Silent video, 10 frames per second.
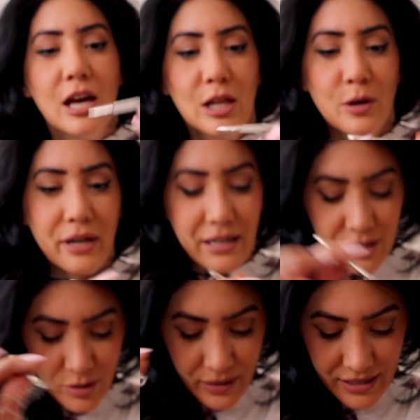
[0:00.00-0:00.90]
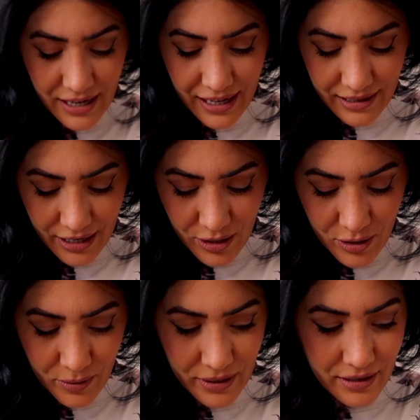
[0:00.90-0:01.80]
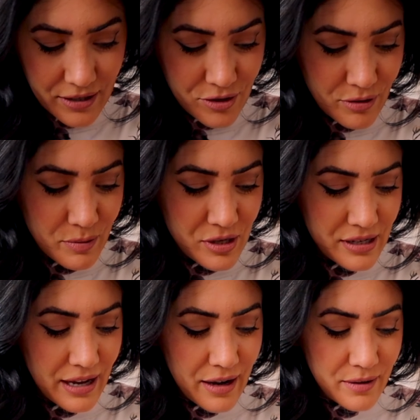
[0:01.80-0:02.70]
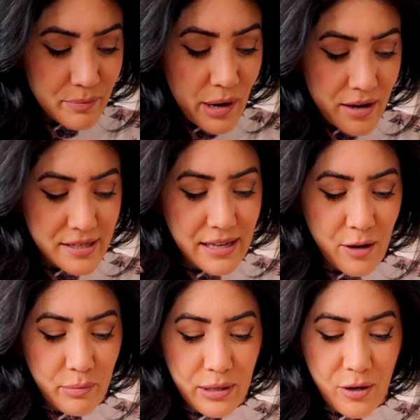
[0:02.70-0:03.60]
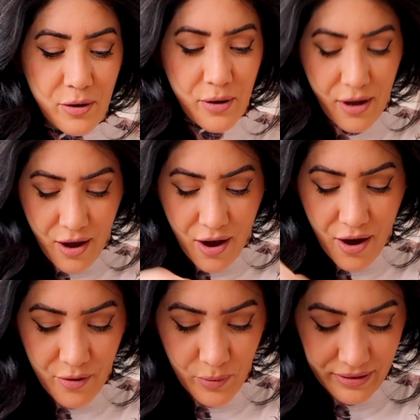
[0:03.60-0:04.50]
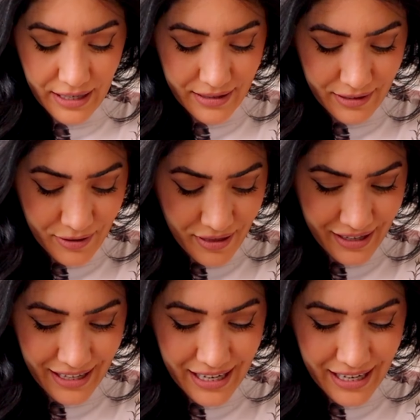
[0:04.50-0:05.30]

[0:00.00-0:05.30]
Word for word: look into it and let you know in the description box down below uh, what that little thing